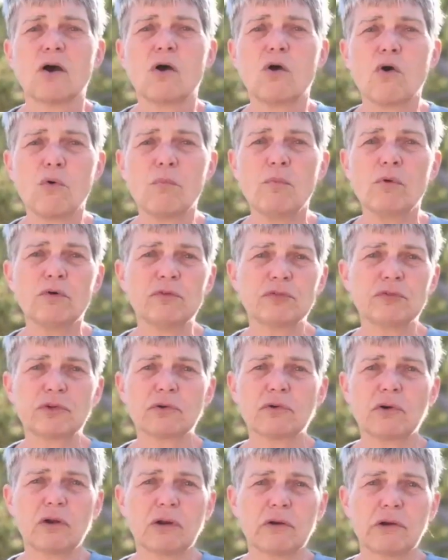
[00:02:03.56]
who moved
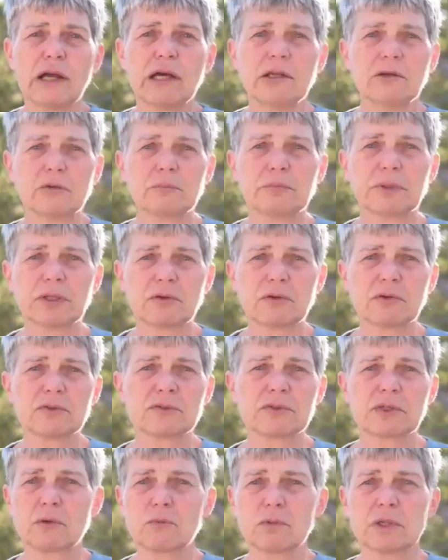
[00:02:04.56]
to Colorado
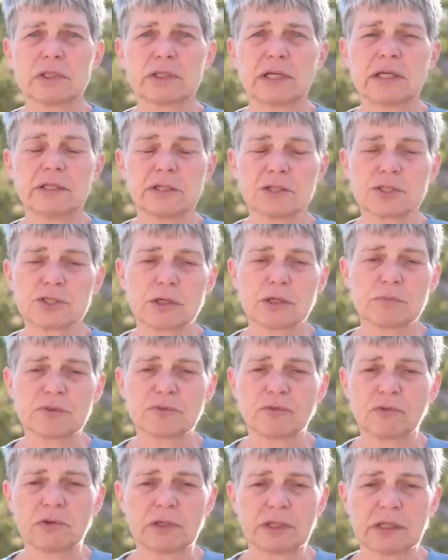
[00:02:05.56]
because there weren't any jobs
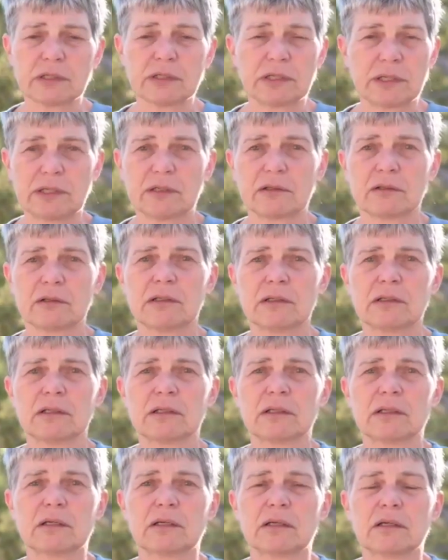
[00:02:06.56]
for her here.
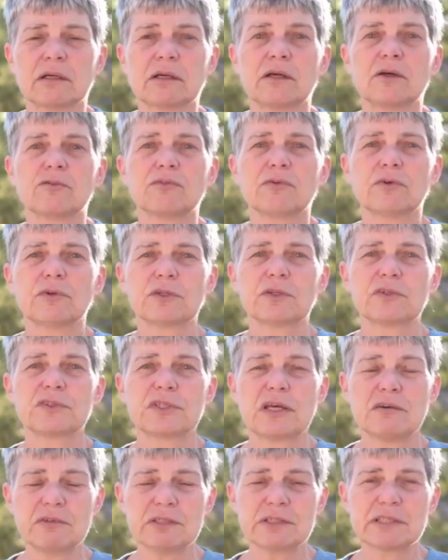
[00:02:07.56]
For the
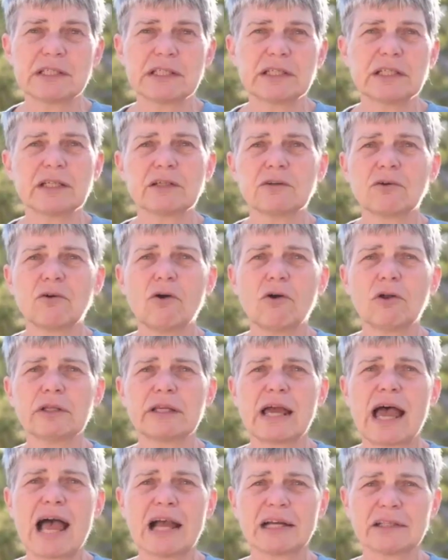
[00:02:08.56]
17-year-old
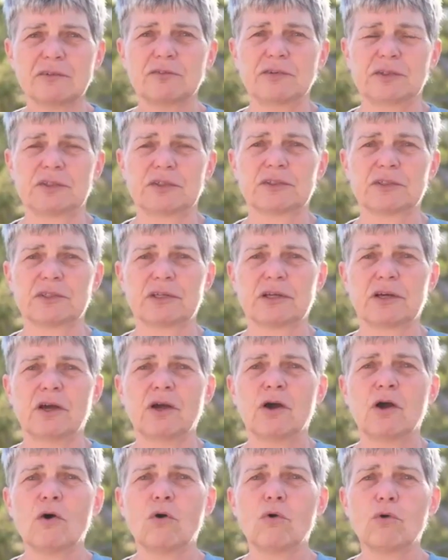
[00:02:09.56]
activist
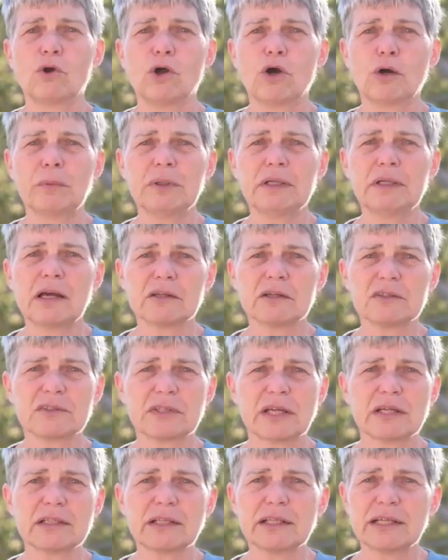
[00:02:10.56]
who lobbied our
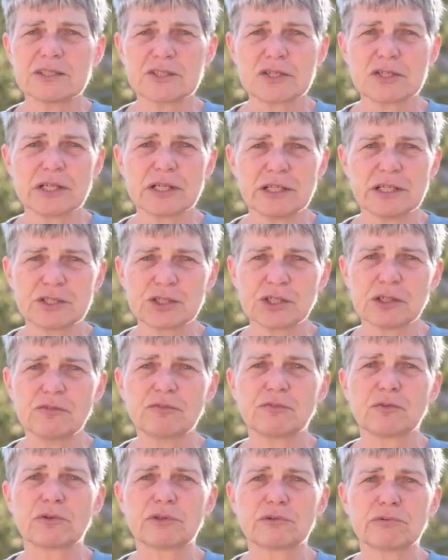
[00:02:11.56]
state legislature
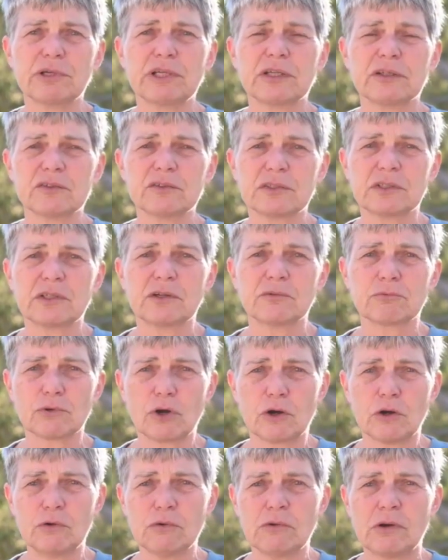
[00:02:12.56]
for 3 years in a
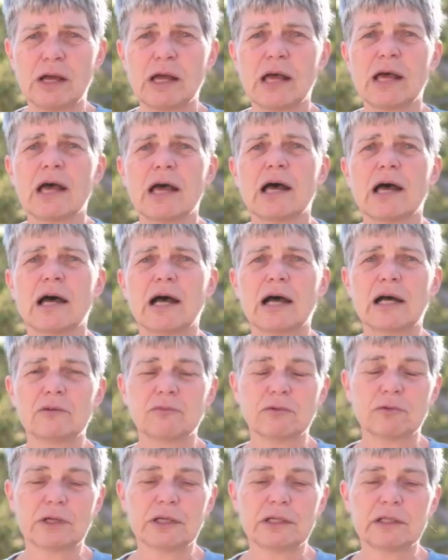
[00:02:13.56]
row,
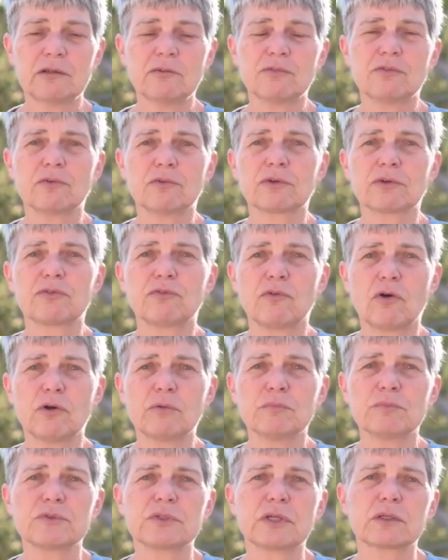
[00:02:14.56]
advocating for
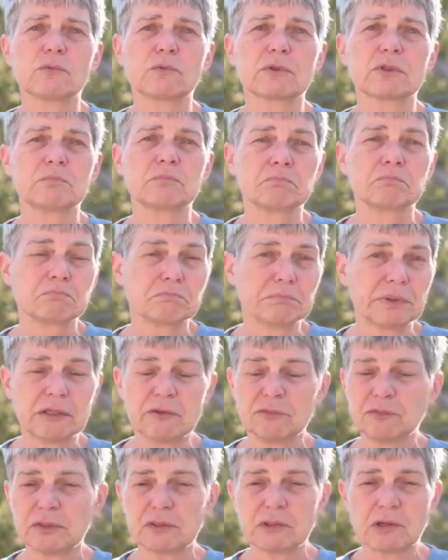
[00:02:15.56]
reforms that would
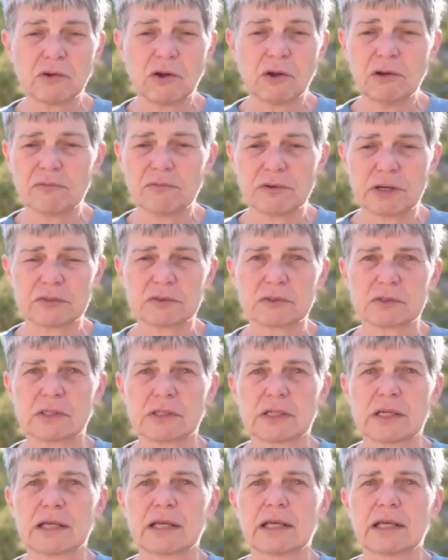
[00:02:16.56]
benefit all of us.